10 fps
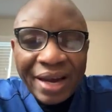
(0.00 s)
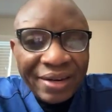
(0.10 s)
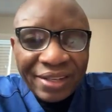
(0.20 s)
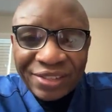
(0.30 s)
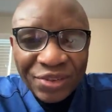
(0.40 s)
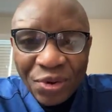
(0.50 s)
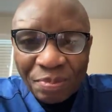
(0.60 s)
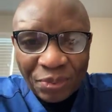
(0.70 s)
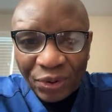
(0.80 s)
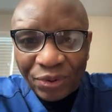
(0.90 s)
there is
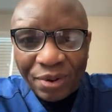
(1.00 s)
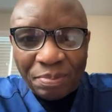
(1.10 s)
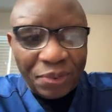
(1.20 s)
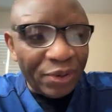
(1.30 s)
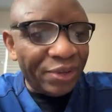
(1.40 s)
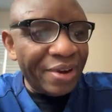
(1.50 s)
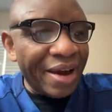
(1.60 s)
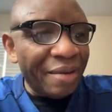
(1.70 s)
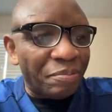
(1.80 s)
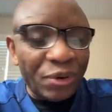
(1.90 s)
no
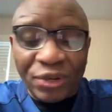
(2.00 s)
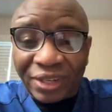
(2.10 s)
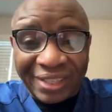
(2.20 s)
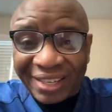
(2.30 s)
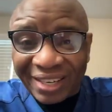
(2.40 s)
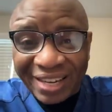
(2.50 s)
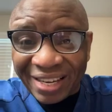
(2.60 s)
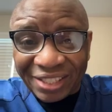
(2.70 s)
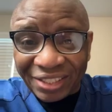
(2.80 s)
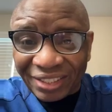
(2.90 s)
product
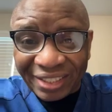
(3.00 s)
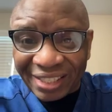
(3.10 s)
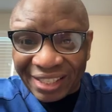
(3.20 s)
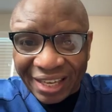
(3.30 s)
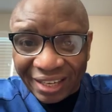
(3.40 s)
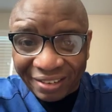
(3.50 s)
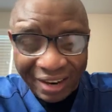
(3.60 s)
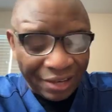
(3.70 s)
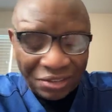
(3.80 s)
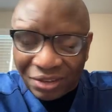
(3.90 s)
creation needed,
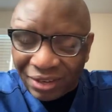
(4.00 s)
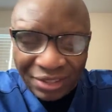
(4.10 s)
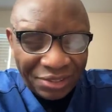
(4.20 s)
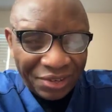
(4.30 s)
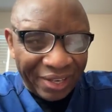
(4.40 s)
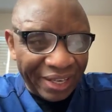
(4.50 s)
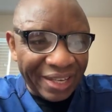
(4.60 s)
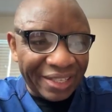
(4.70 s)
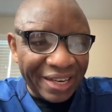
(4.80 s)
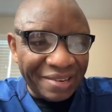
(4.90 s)
right? You don't need to
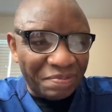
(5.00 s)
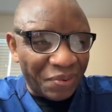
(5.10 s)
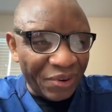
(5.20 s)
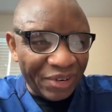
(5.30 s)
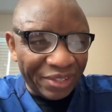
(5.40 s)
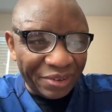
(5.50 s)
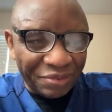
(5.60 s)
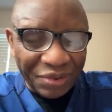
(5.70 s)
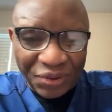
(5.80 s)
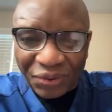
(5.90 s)
create any product
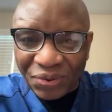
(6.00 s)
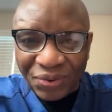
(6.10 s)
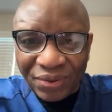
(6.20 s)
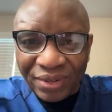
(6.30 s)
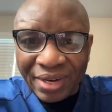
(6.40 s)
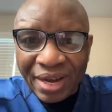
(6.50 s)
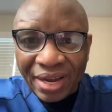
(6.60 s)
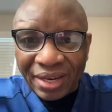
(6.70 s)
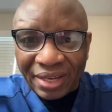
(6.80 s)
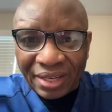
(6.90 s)
of your own.
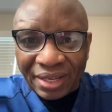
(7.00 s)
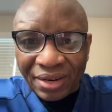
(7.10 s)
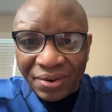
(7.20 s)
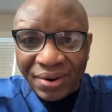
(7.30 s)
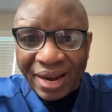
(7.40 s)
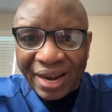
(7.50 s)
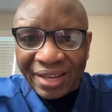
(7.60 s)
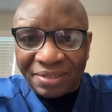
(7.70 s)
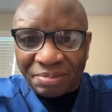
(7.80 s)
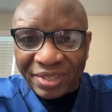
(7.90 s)
The
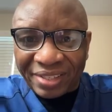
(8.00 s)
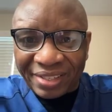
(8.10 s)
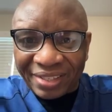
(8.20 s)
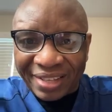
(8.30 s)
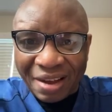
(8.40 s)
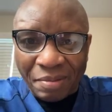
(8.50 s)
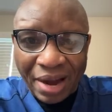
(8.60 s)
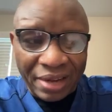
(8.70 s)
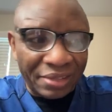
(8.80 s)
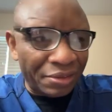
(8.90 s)
OLSP system
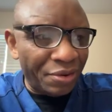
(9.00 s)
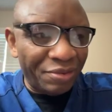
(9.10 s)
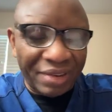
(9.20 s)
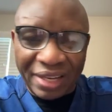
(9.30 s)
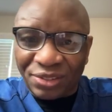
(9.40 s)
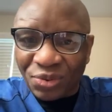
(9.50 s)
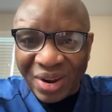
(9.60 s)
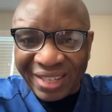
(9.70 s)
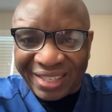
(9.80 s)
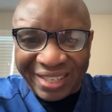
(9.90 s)
has over
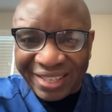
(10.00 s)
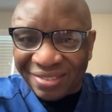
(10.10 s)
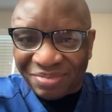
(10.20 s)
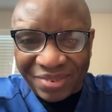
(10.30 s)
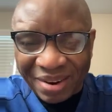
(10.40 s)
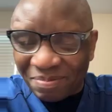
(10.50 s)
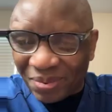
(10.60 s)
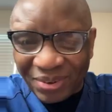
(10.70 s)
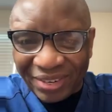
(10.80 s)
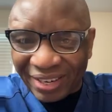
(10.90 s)
20 different
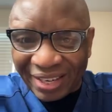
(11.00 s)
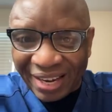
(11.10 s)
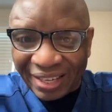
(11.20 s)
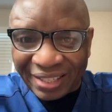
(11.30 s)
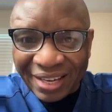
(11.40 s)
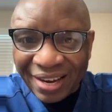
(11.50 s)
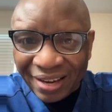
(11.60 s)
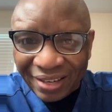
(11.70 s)
products